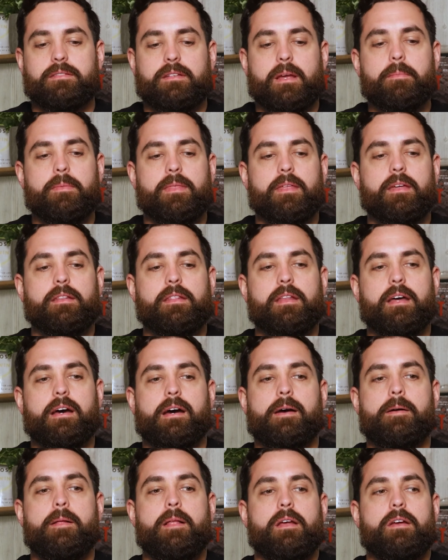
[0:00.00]
same thing
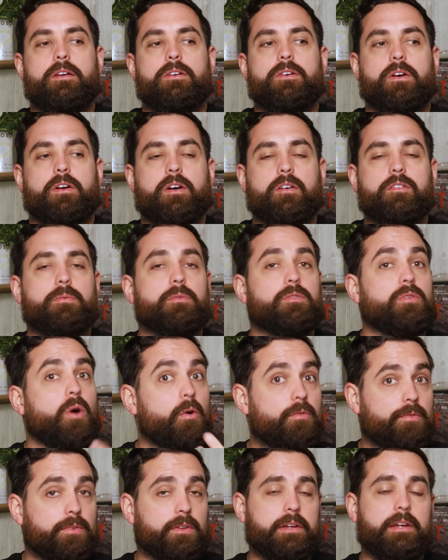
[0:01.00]
that your customers
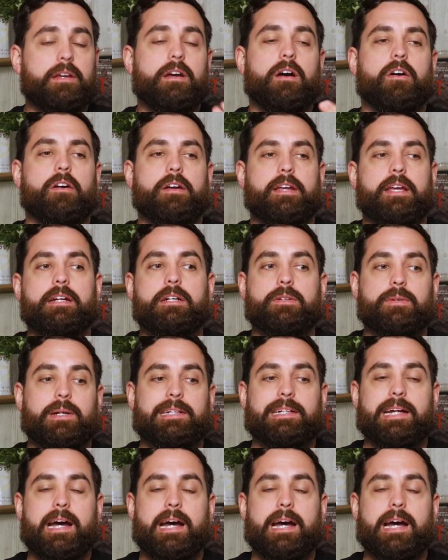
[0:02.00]
hopefully are getting right